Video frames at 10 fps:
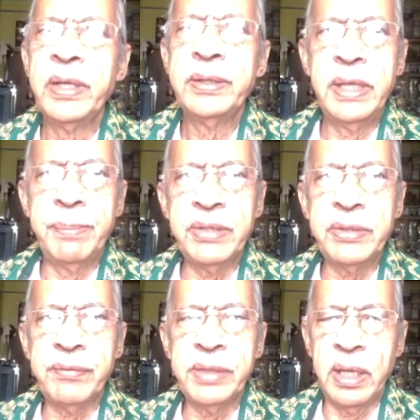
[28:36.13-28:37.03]
they
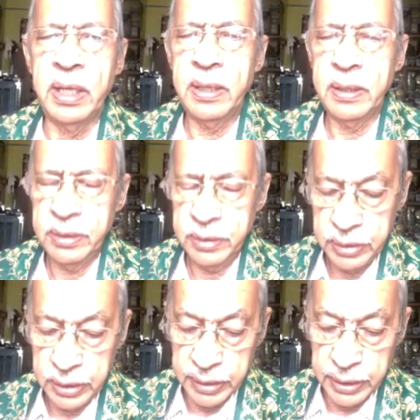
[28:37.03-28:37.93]
preserve the
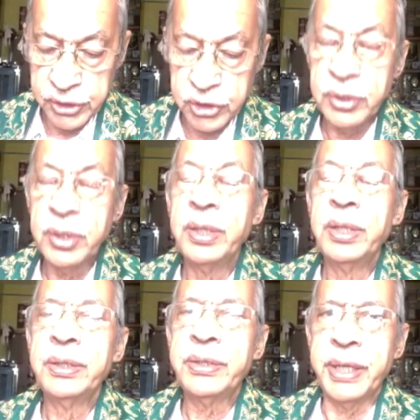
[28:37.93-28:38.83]
rich
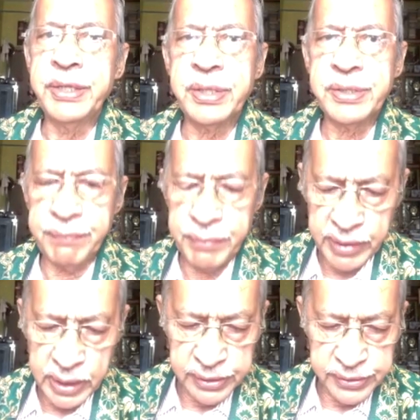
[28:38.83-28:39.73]
traditions of our
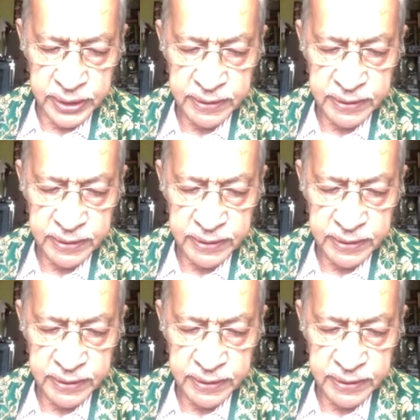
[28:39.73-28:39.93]
culture.